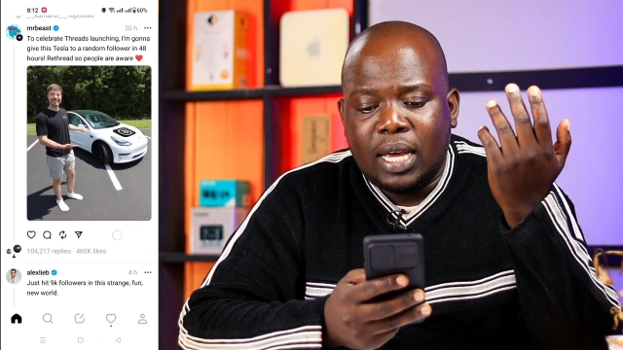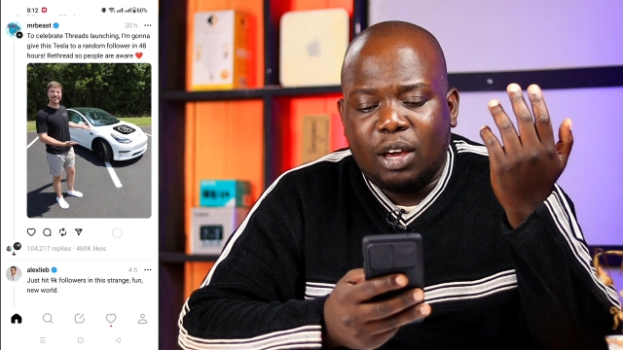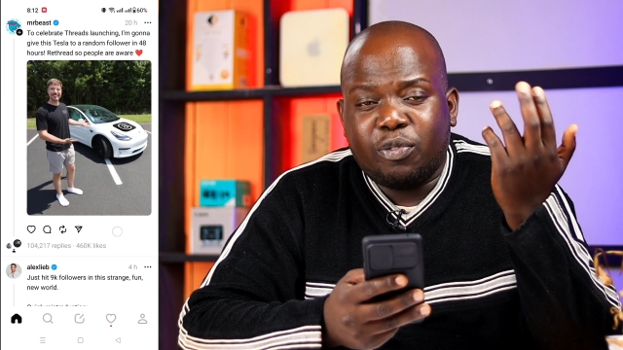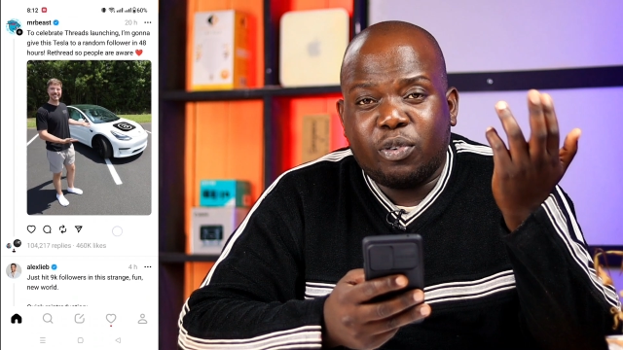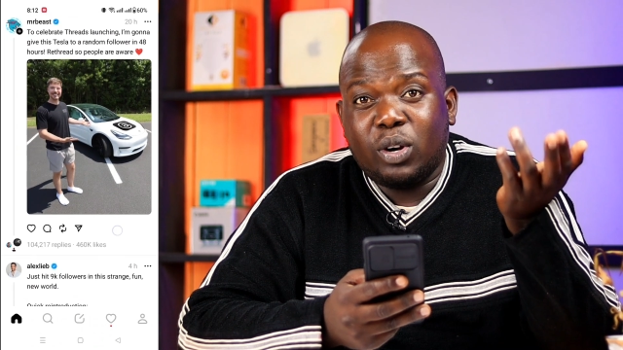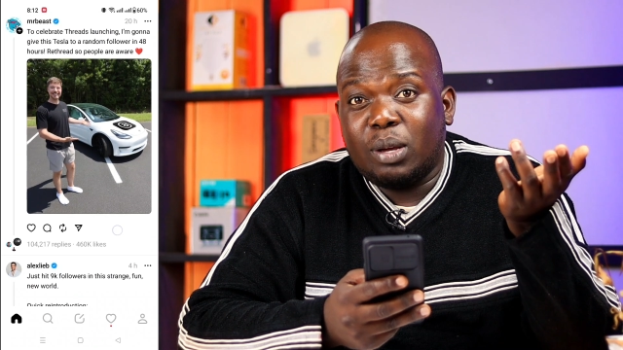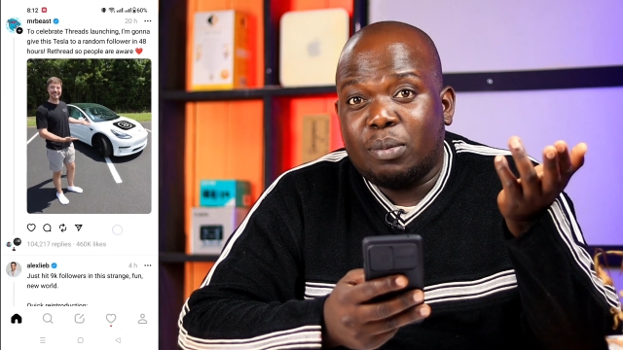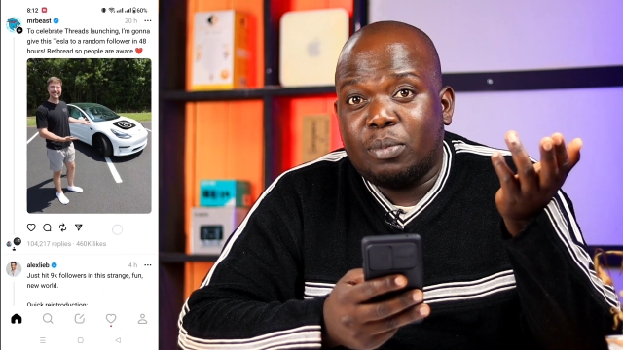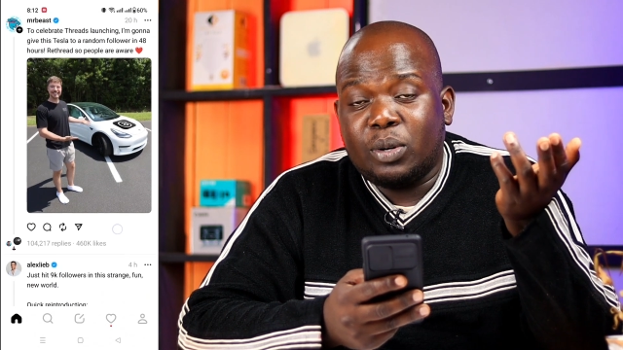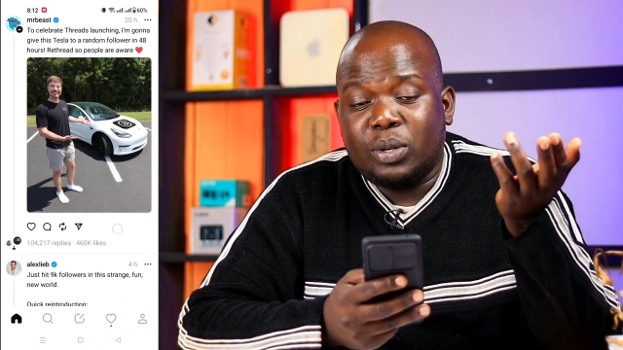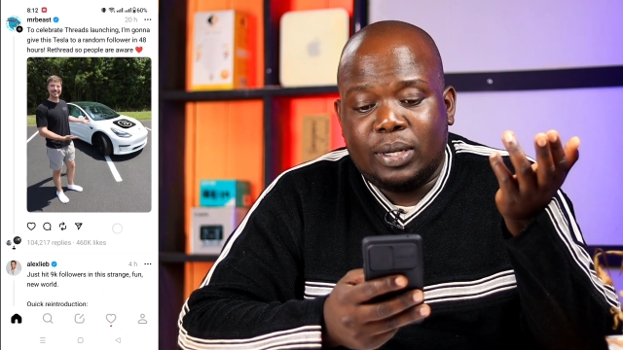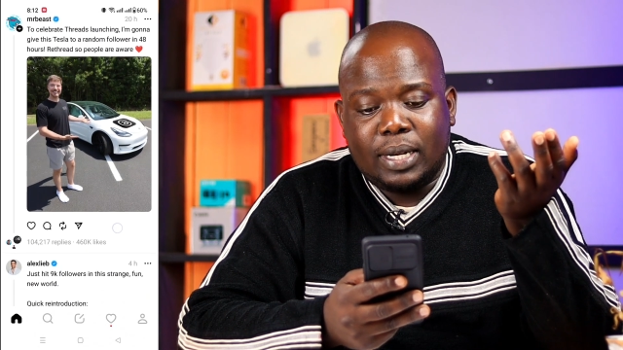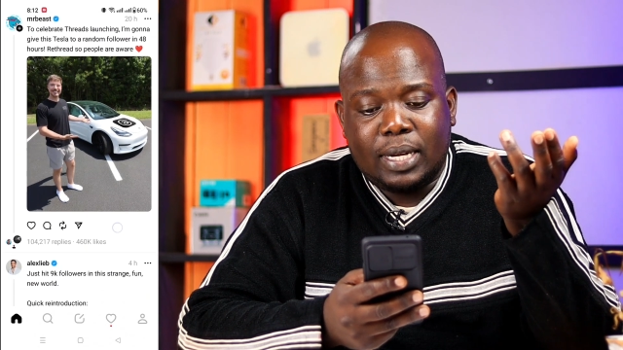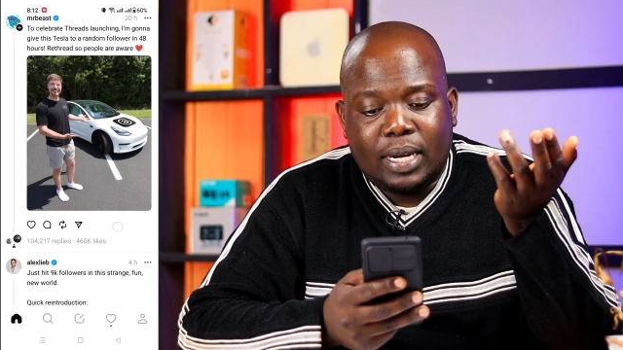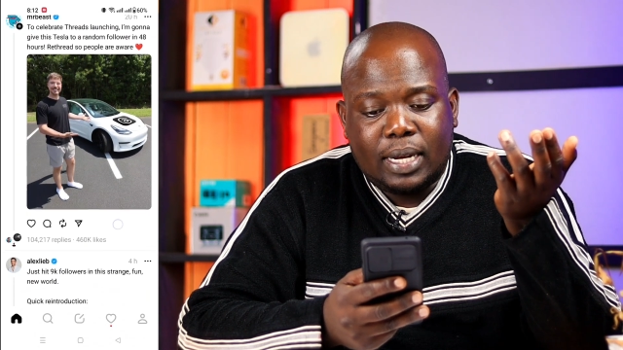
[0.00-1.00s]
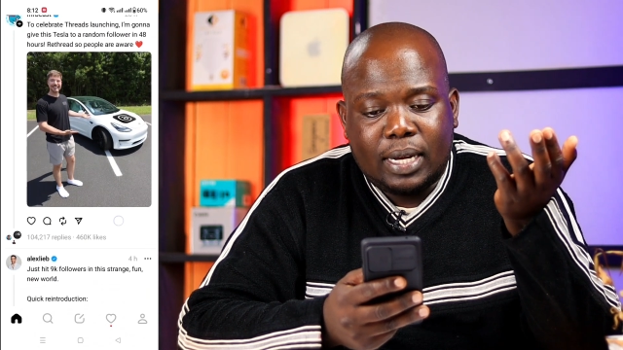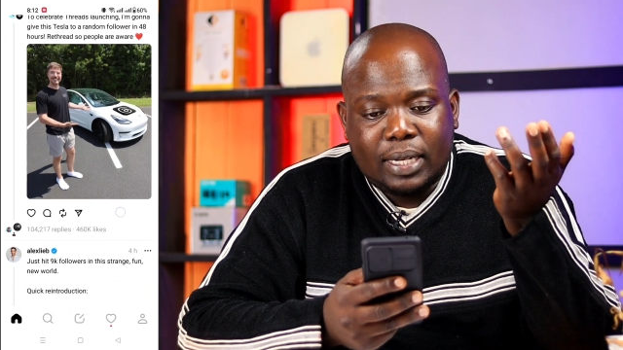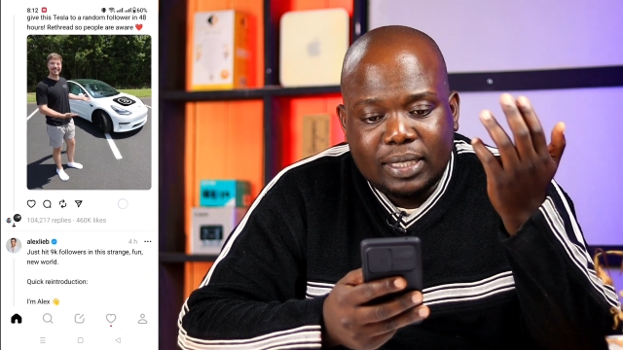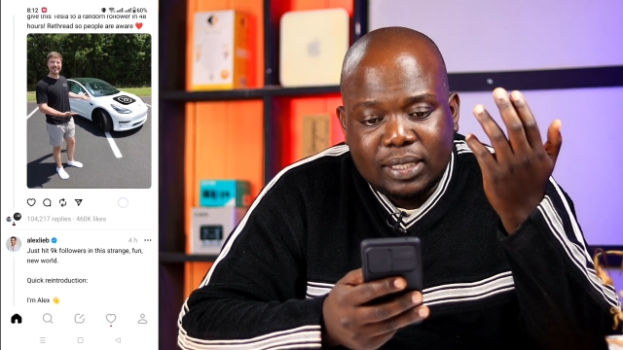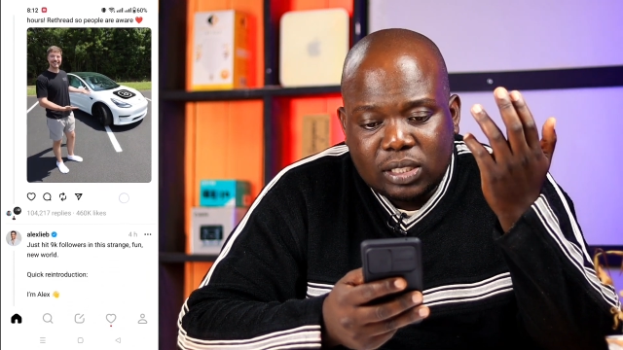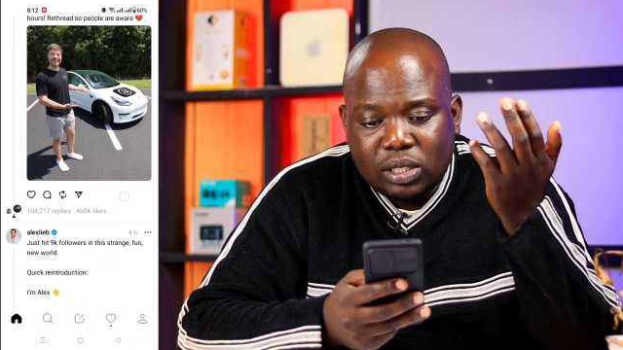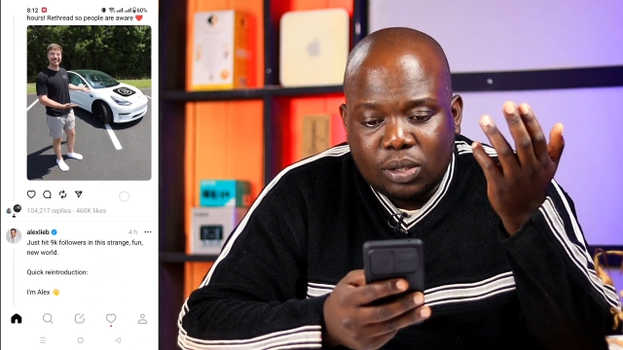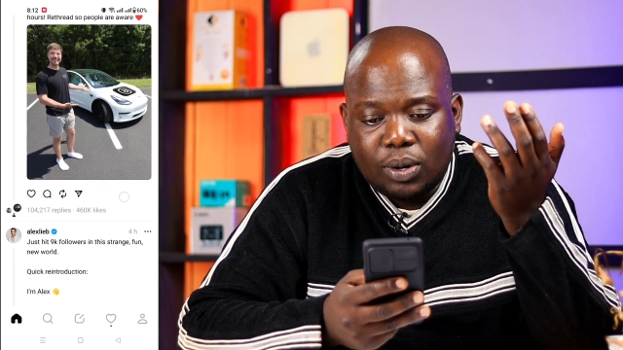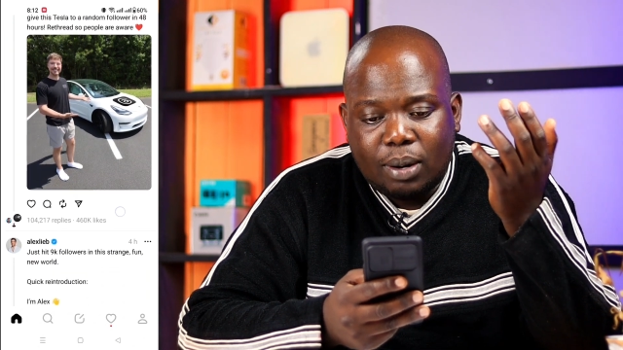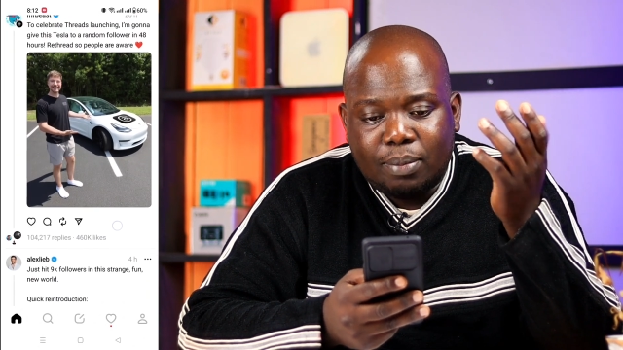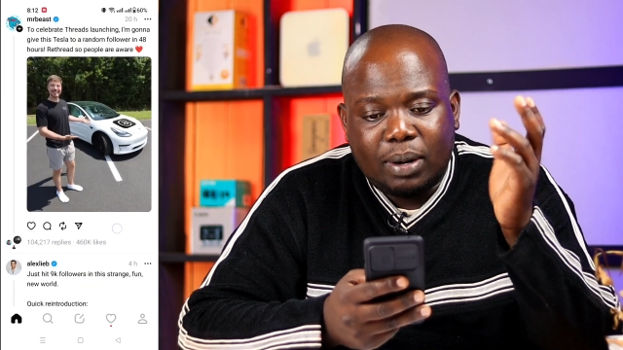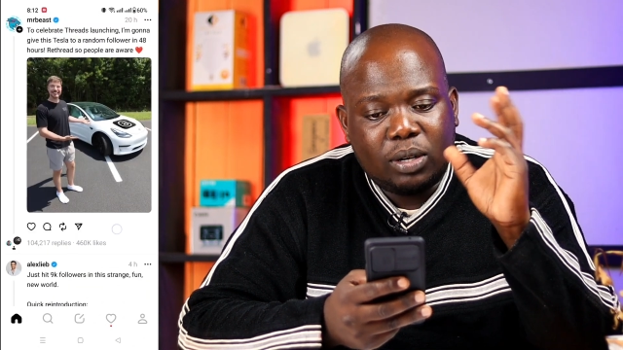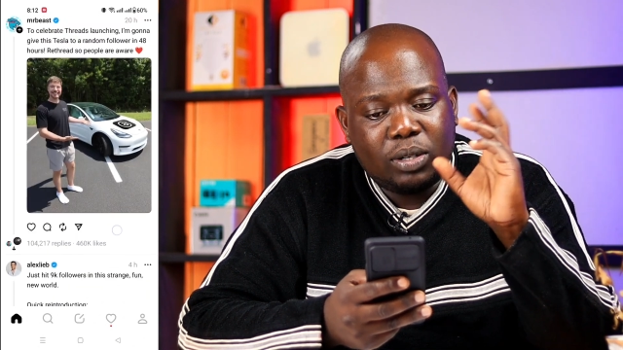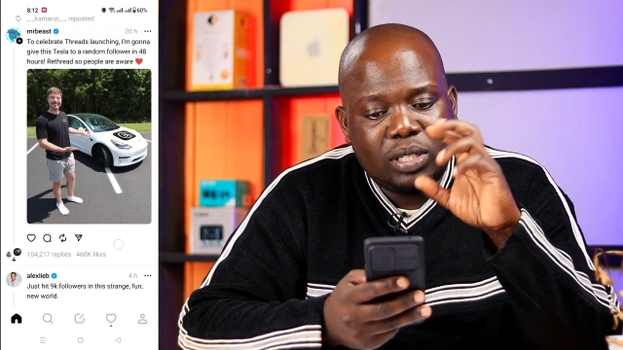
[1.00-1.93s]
Instagram,